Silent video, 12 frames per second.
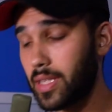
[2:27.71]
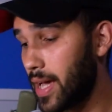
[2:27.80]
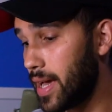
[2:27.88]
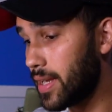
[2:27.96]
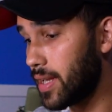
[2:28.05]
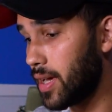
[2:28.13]

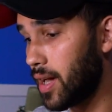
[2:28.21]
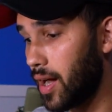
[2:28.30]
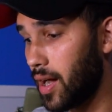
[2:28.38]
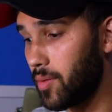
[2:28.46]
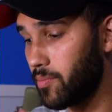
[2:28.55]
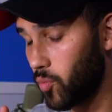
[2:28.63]
10,
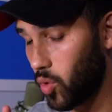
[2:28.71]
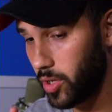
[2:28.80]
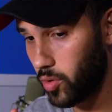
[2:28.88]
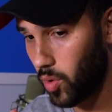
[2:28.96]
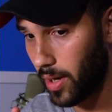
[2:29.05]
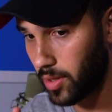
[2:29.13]
One
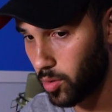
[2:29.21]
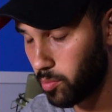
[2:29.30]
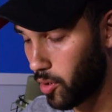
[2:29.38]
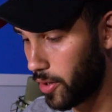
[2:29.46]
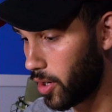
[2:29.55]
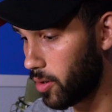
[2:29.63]
UI
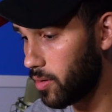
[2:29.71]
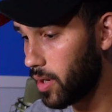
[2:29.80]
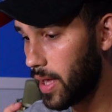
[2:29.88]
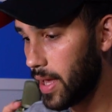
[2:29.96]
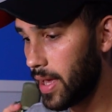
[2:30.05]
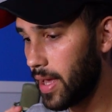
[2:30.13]
2.0,
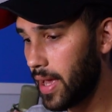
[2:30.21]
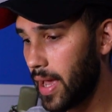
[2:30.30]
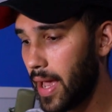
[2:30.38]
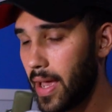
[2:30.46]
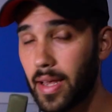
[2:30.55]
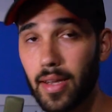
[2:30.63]

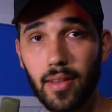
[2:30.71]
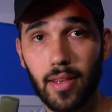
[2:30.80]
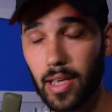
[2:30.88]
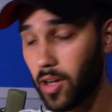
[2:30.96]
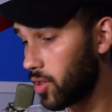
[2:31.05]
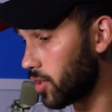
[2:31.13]
and the
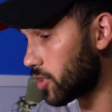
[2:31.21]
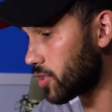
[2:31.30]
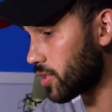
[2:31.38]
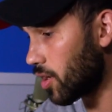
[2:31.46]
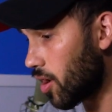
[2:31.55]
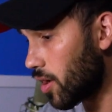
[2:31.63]

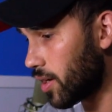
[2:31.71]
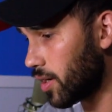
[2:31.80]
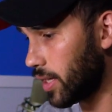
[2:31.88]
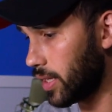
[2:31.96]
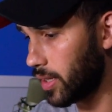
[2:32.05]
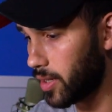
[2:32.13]
colors are
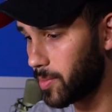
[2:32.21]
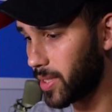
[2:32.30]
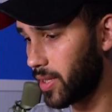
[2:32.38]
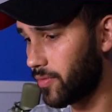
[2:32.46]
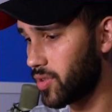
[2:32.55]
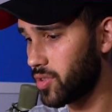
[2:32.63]
a little bit
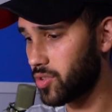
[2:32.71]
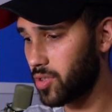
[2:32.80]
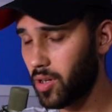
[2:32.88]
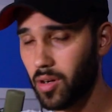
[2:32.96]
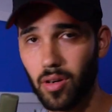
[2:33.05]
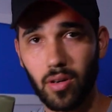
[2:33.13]
different.
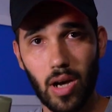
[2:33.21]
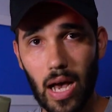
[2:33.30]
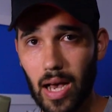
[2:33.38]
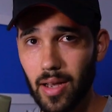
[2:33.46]
So